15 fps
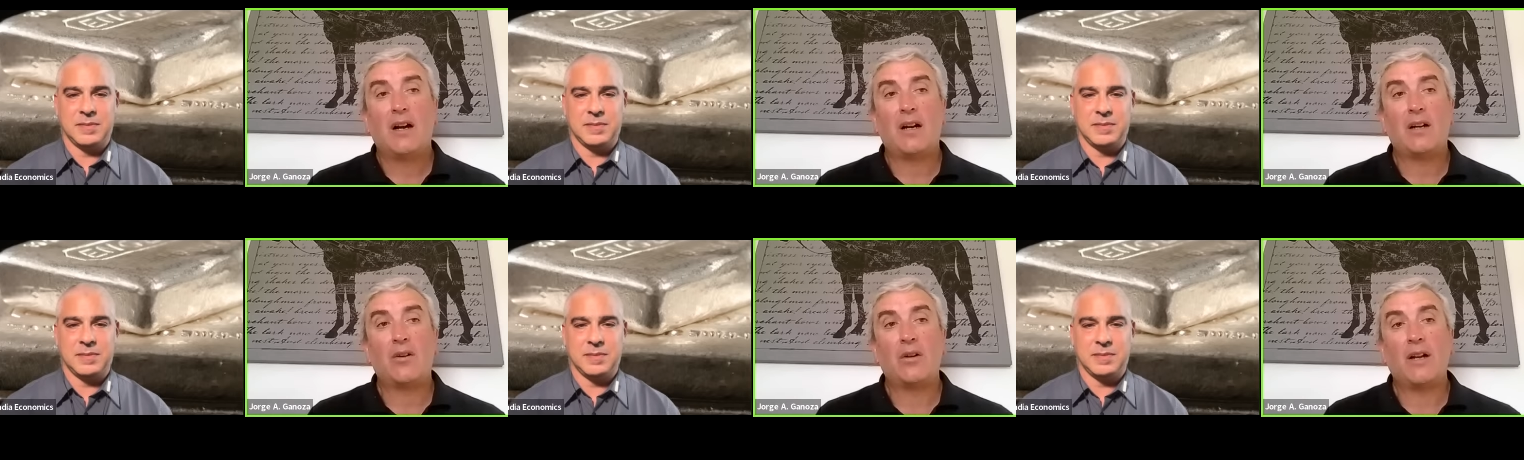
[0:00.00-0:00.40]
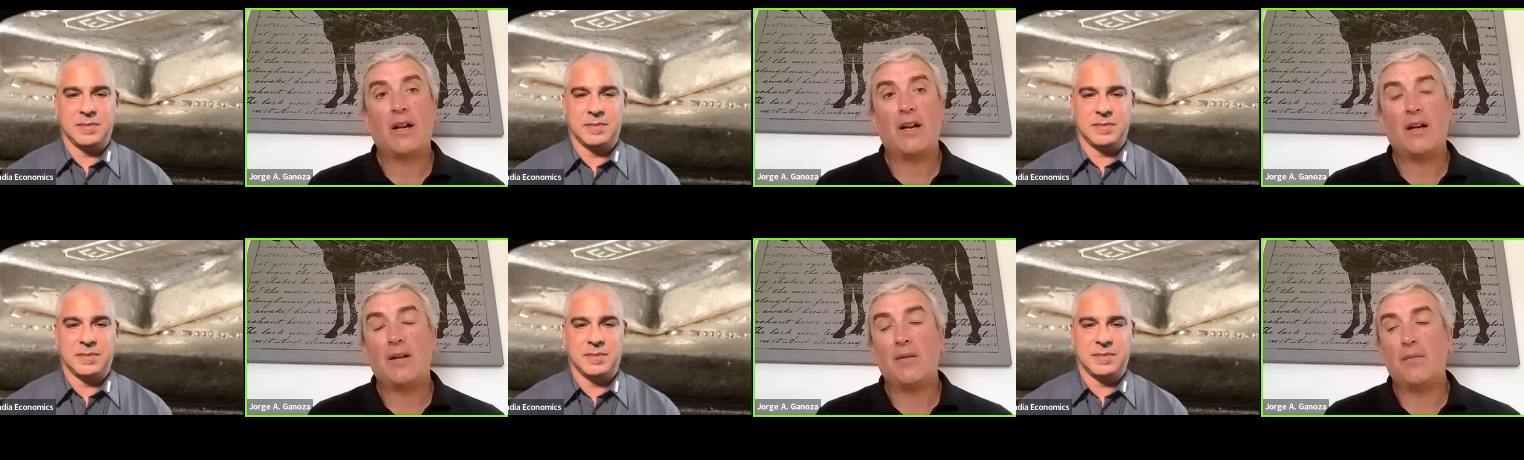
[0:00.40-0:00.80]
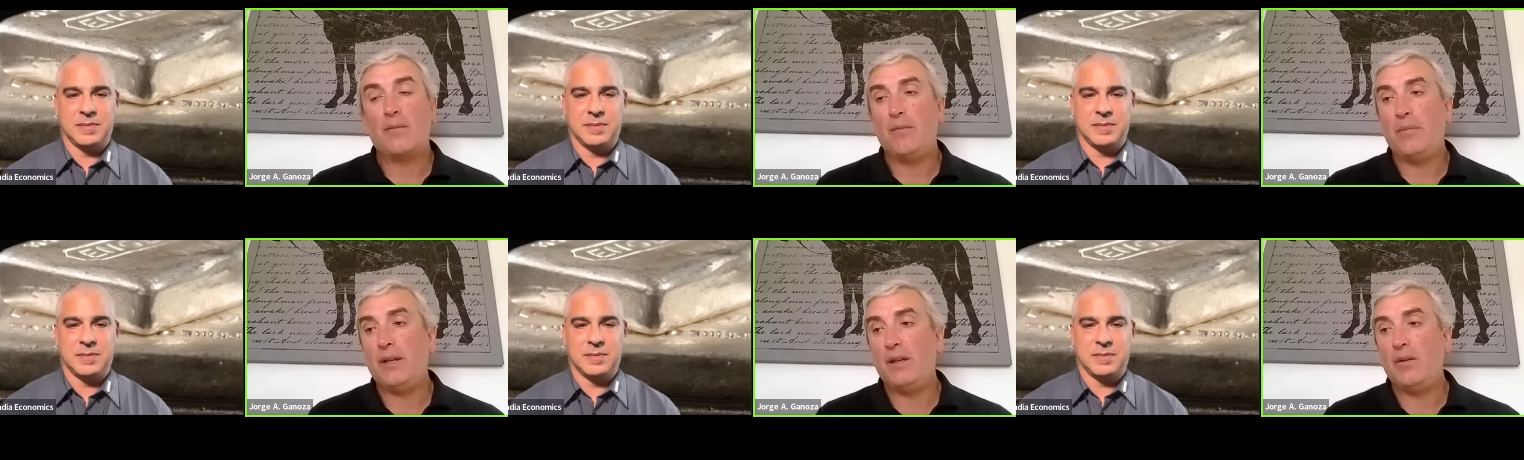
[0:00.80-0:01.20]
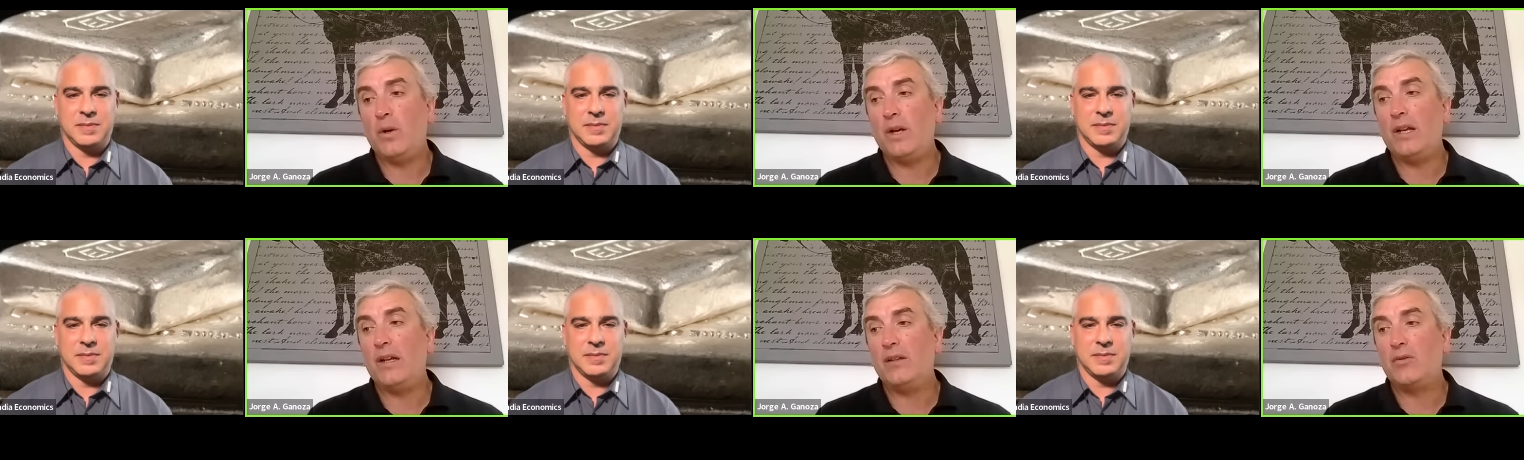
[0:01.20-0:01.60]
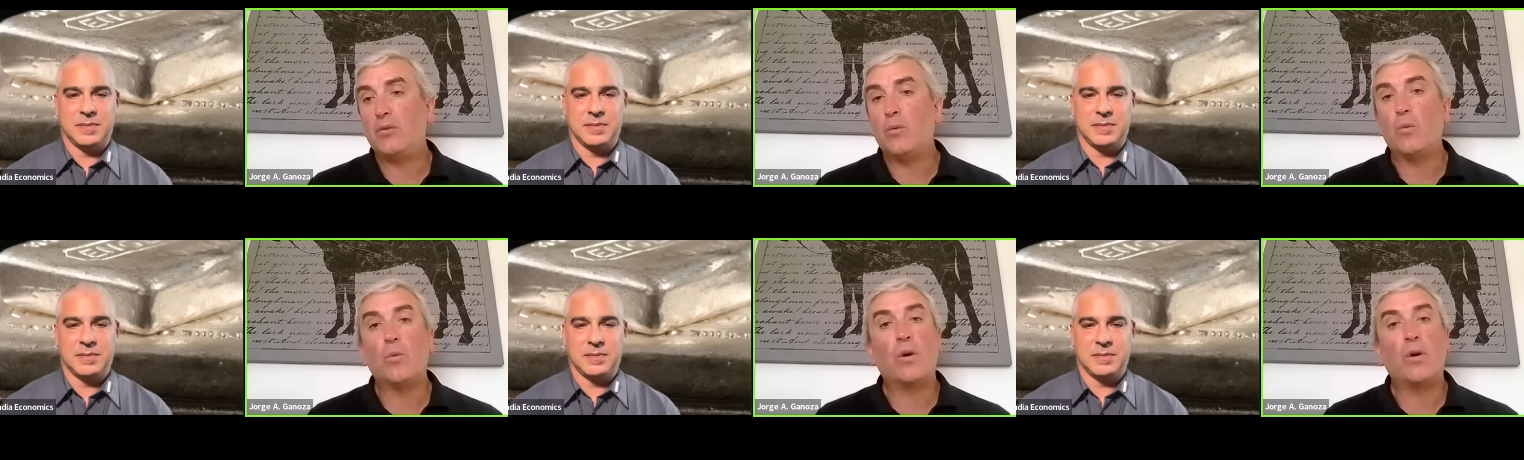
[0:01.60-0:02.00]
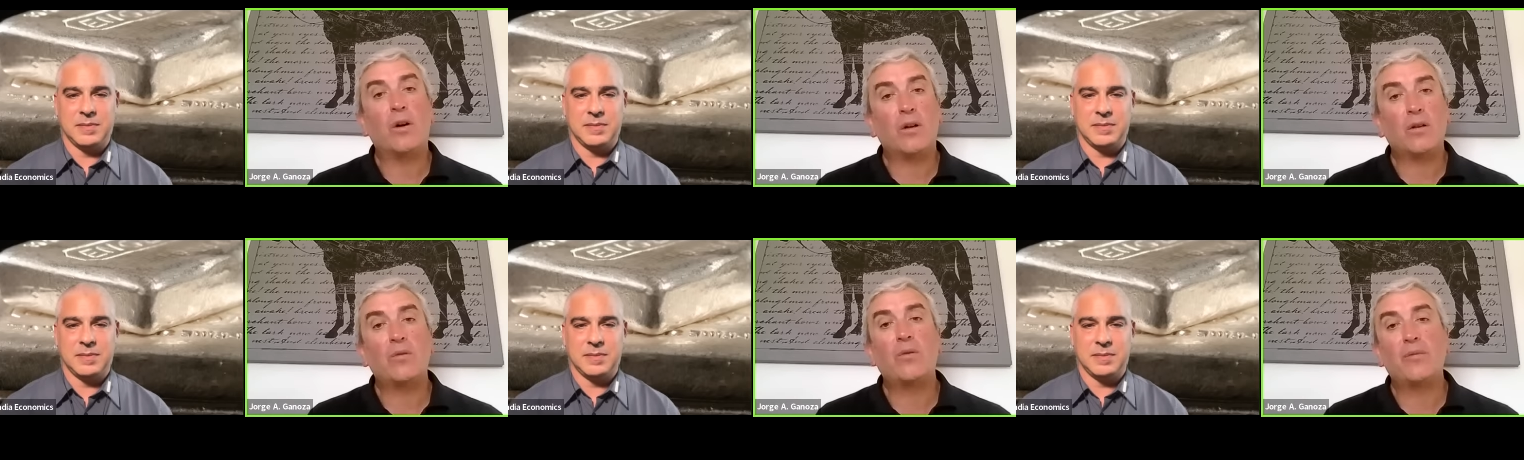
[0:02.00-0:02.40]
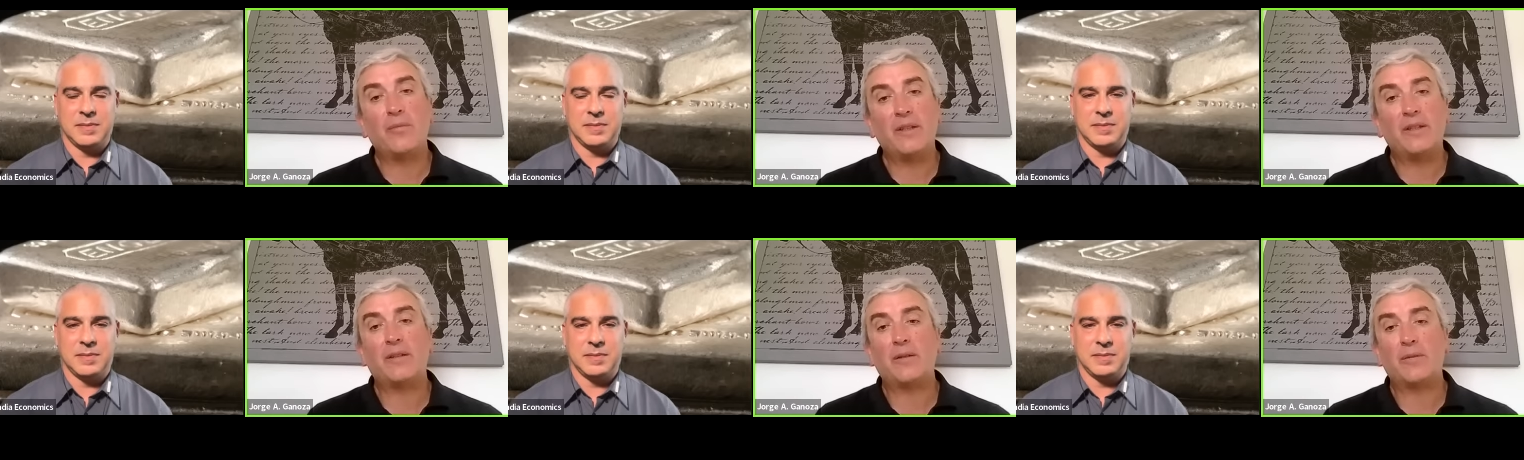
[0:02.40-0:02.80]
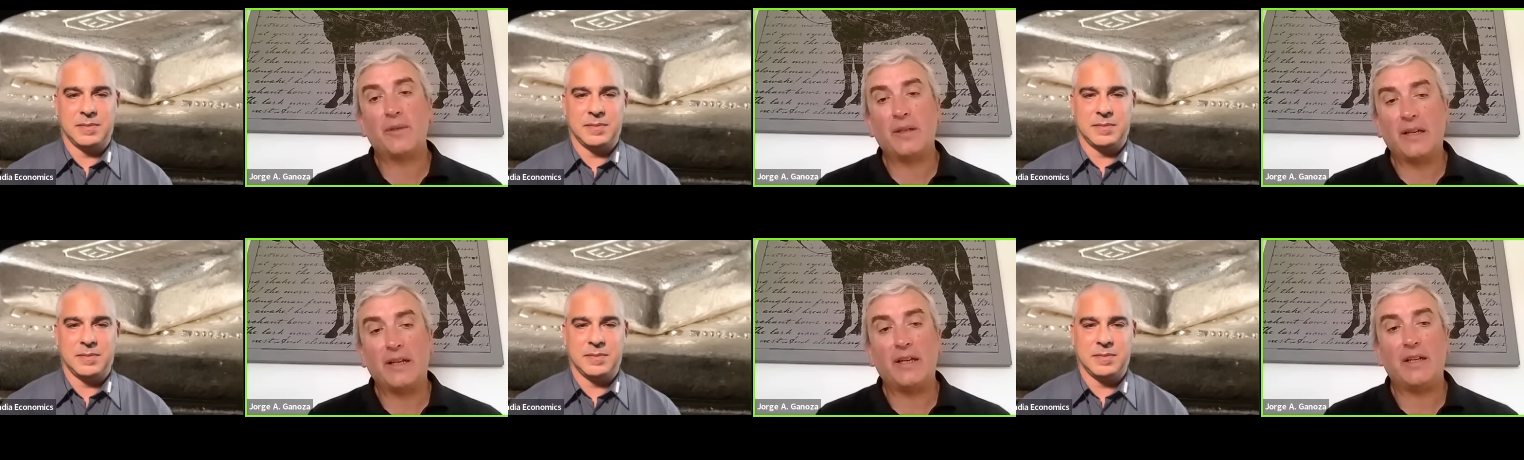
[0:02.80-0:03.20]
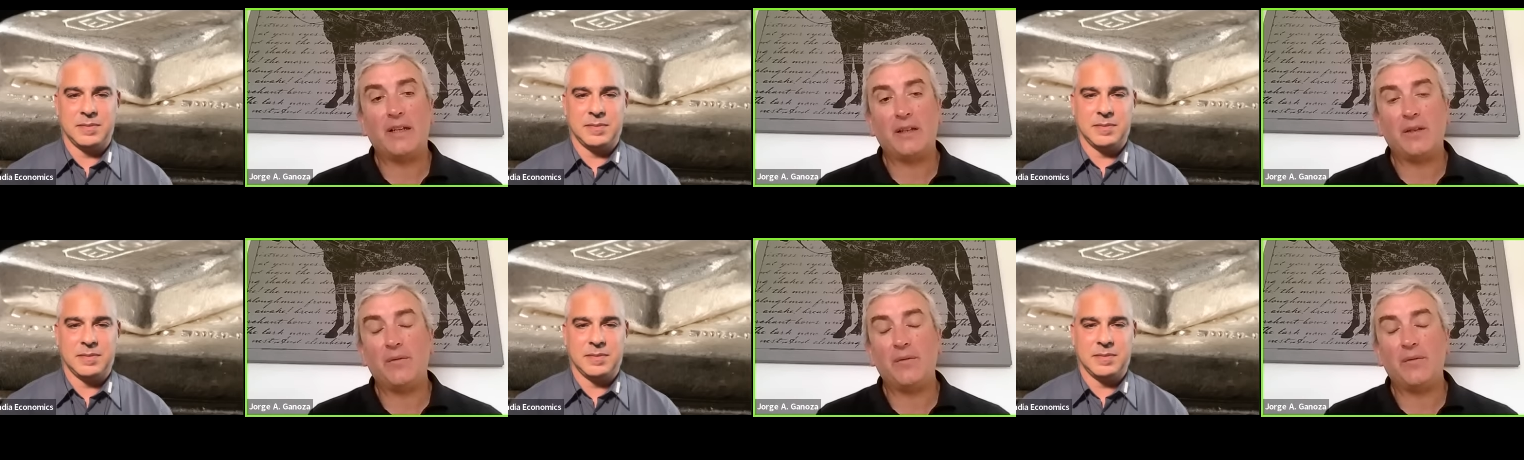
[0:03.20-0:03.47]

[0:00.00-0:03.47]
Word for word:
Speaker 1: are going to be willing to work with Mister Milei